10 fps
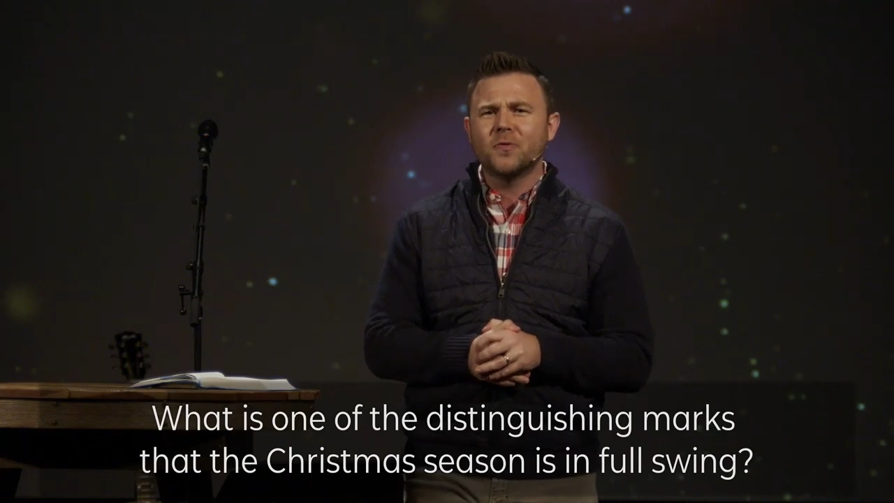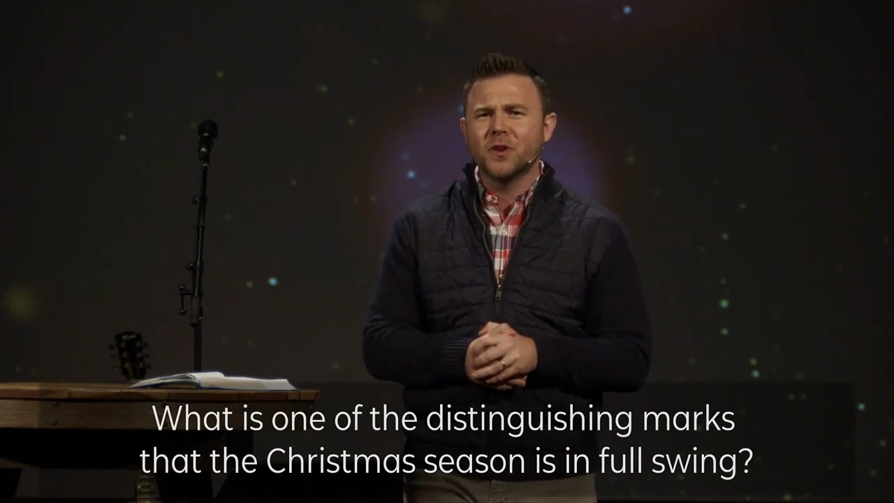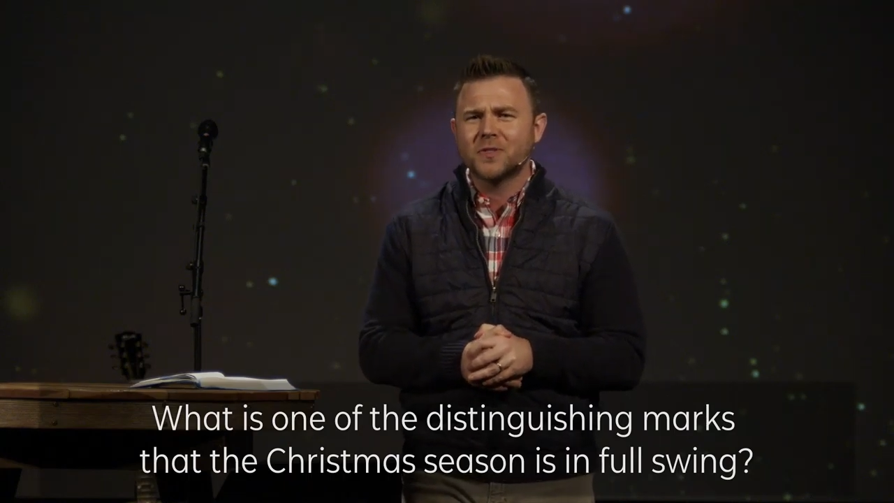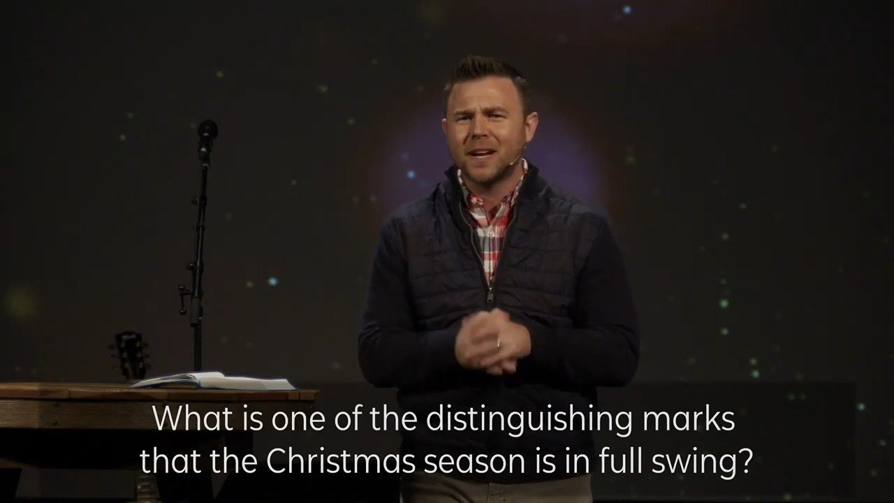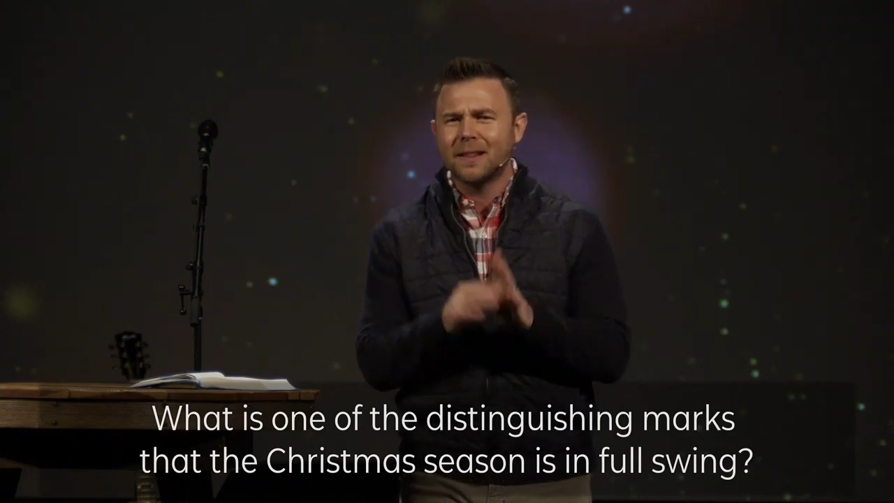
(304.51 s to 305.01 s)

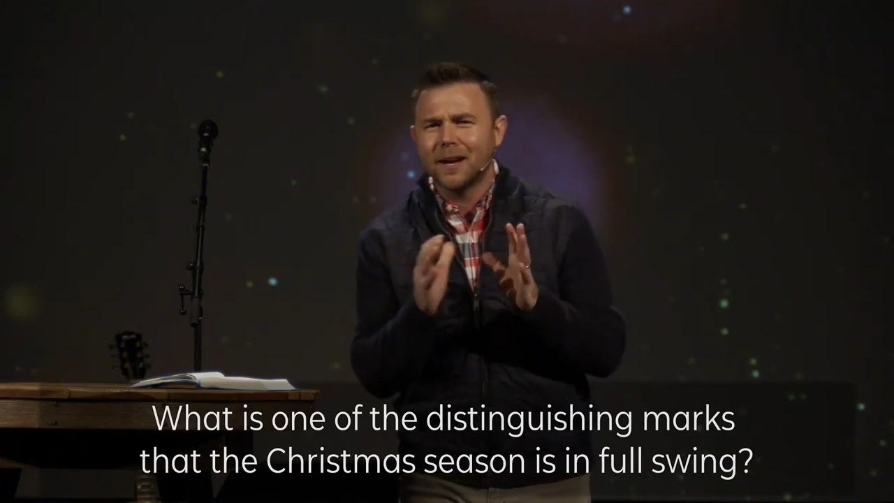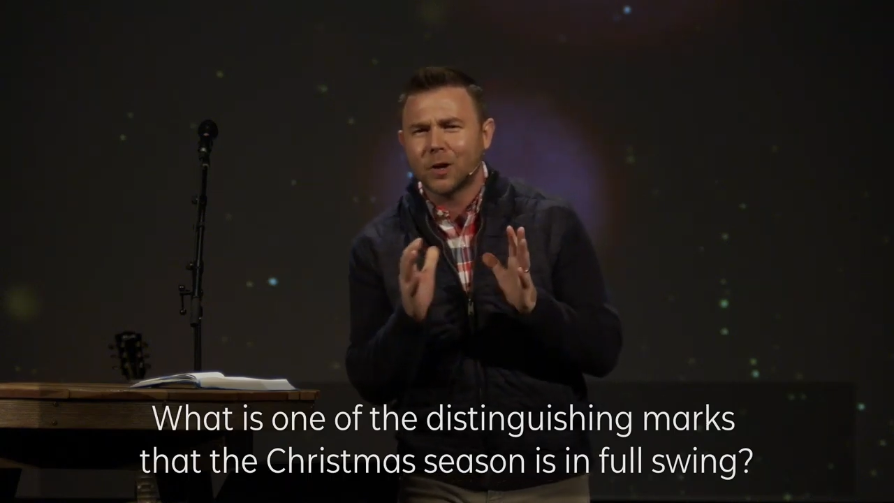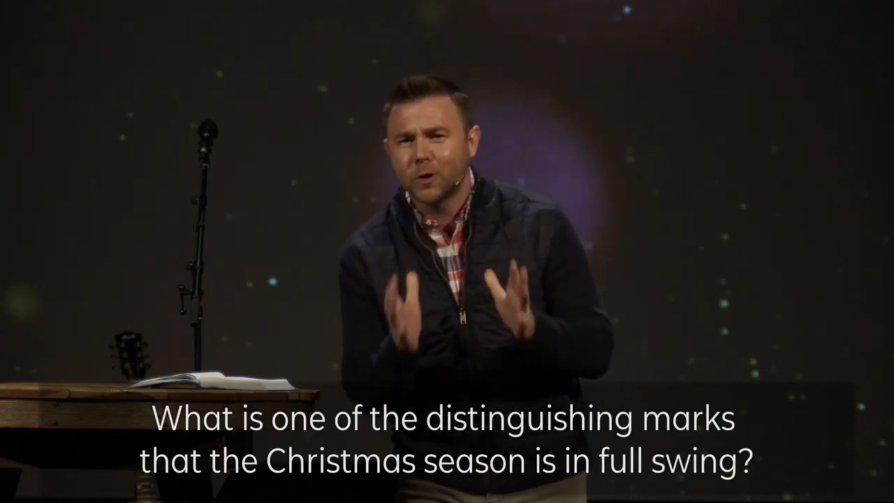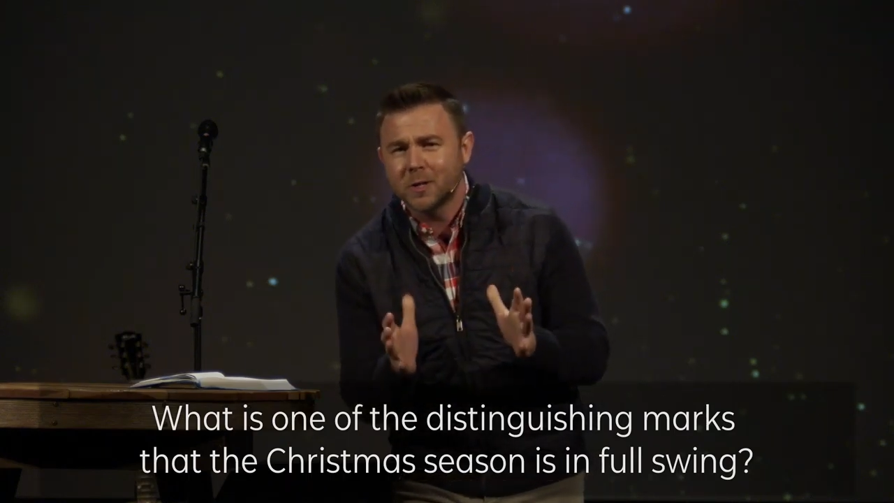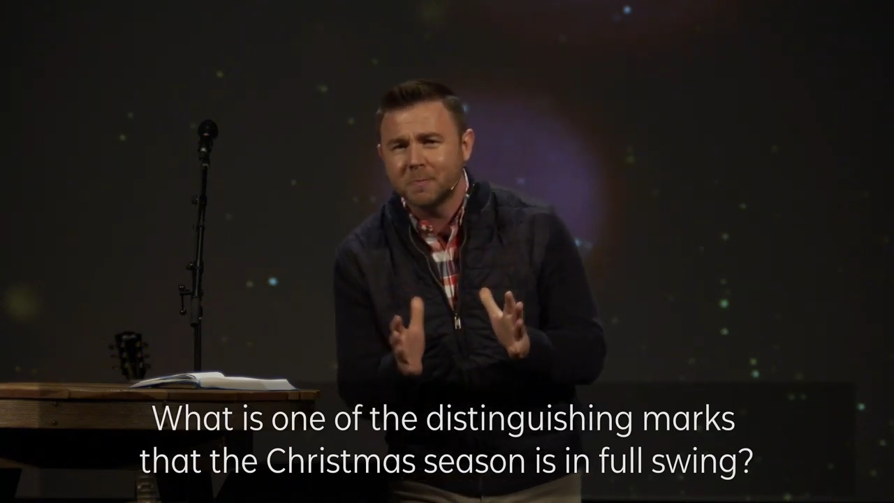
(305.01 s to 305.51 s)
there's not a lot of
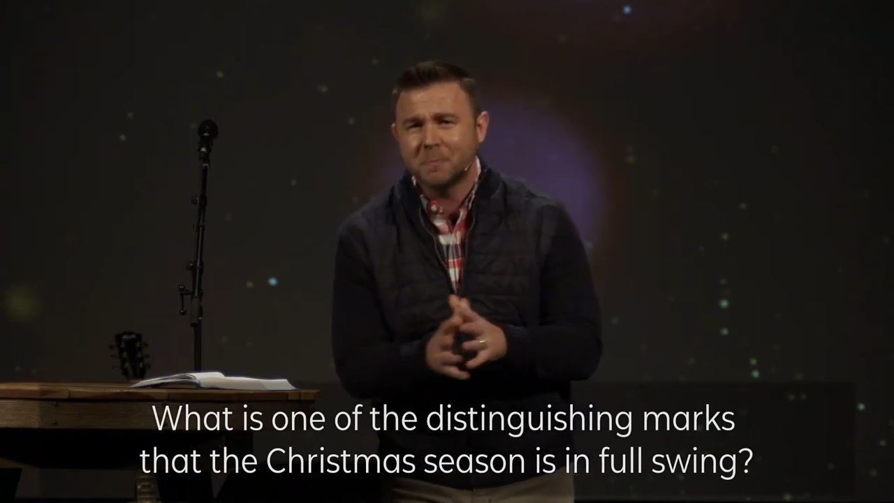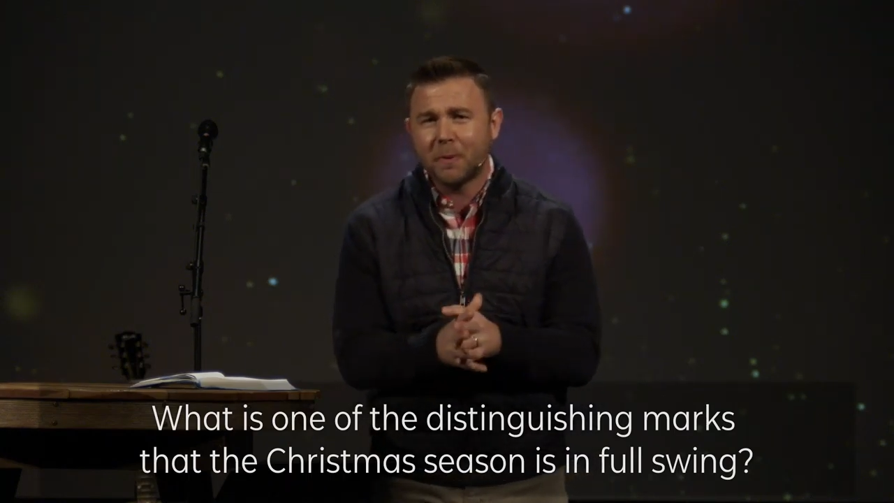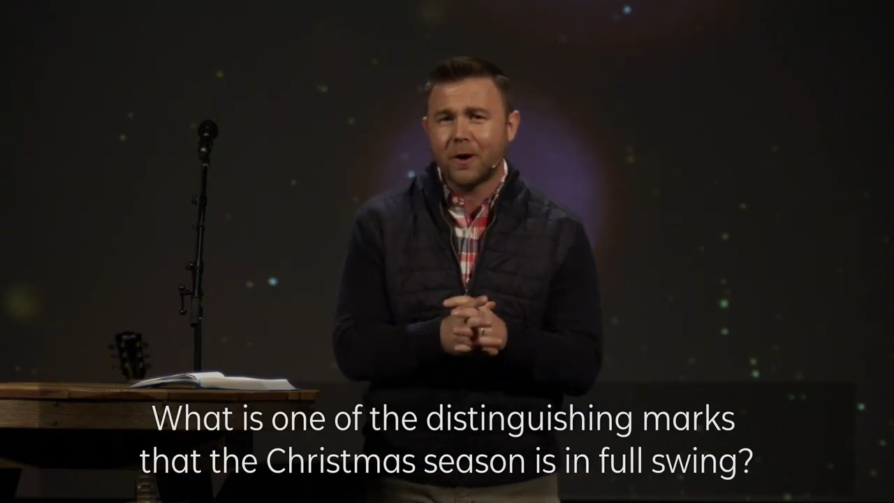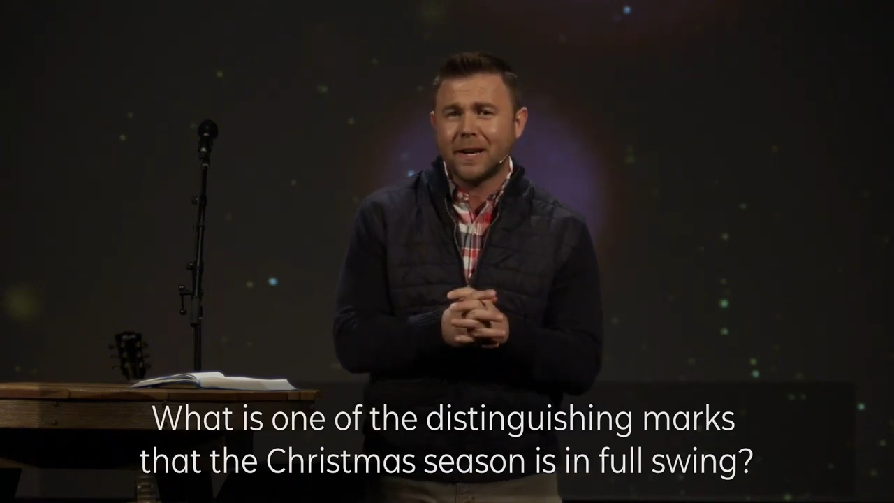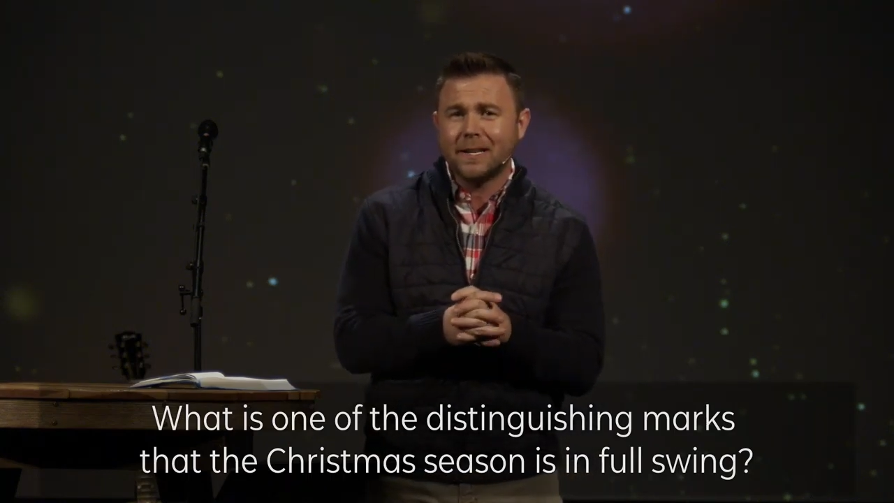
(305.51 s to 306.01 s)
Christmas
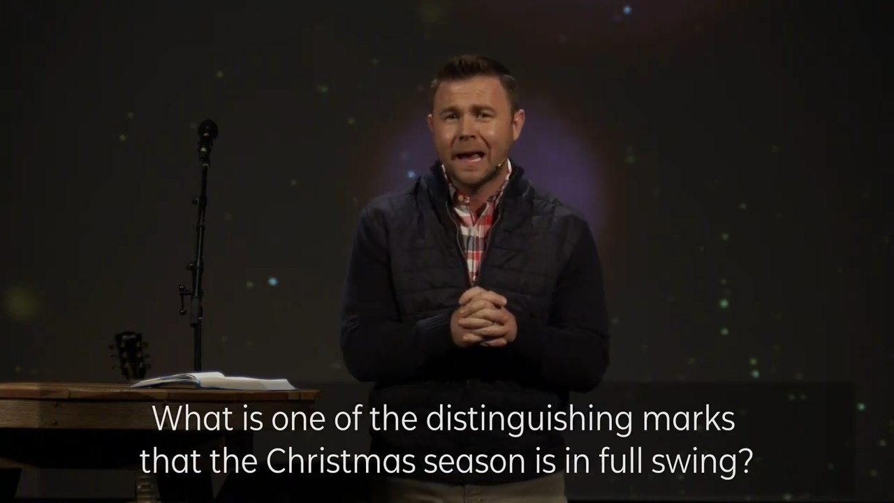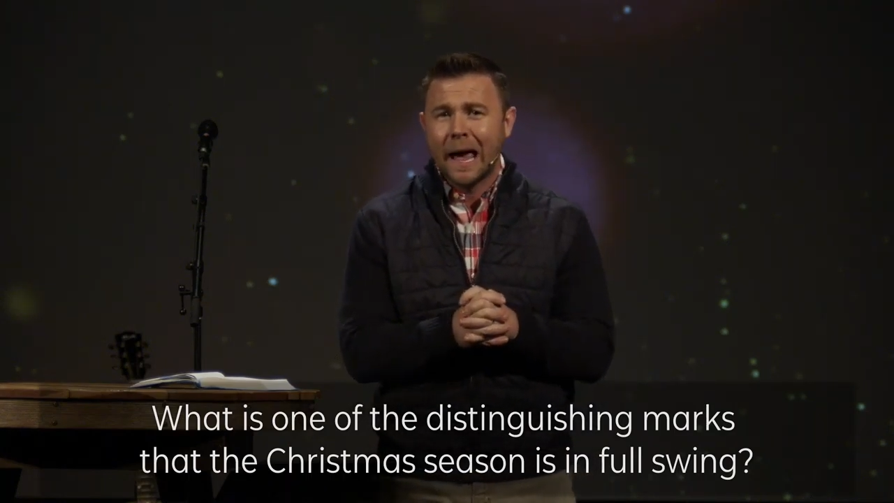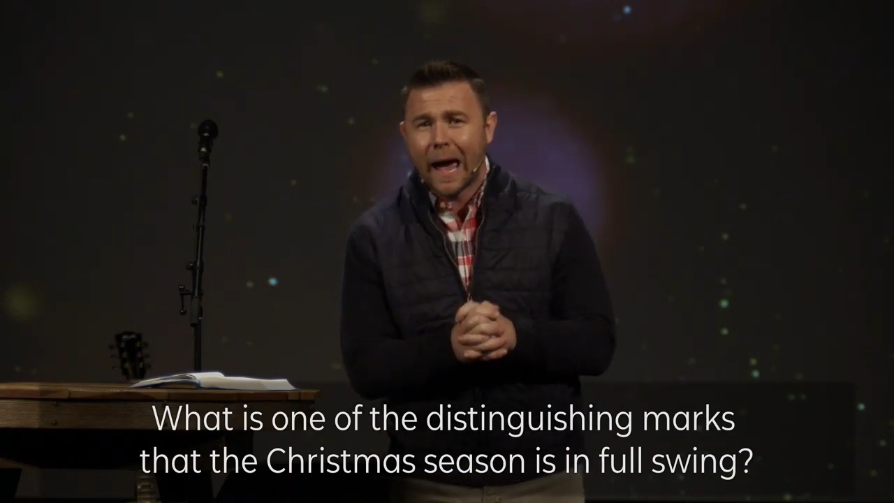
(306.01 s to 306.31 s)
parties